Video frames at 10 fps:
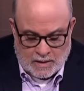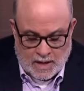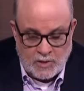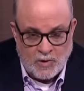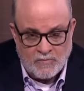
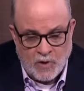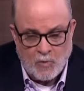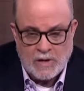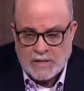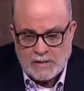And you have
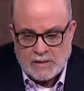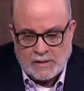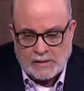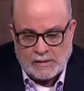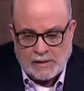no
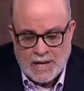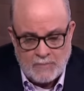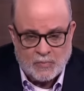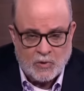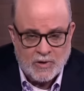
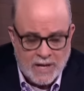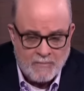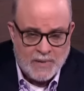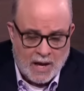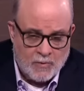input or
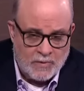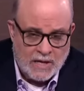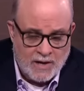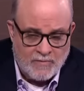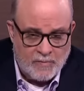impact when
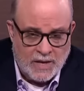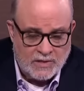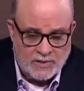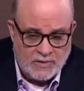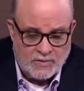the government
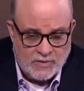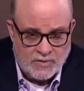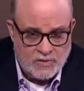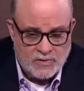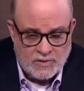makes these
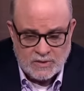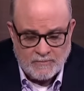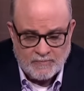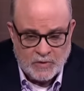decisions.